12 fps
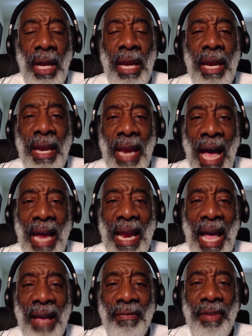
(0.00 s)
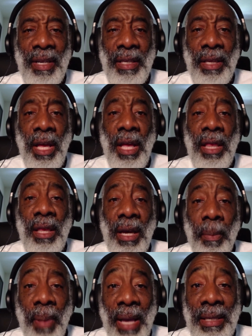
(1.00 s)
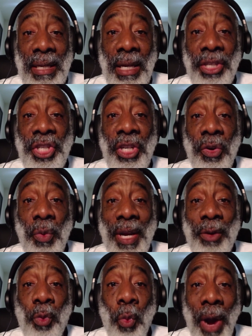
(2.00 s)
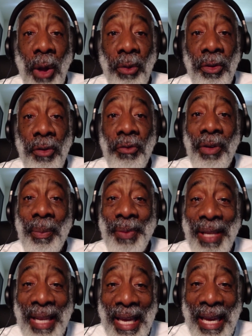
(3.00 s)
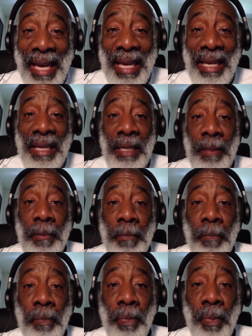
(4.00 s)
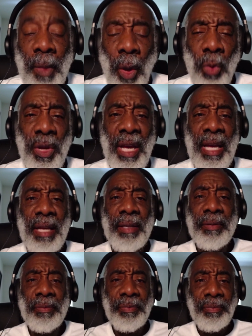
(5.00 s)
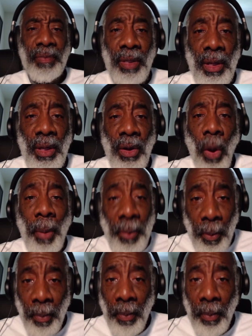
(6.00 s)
not having the capacity to generate wealth from the land. Oh yeah. Are people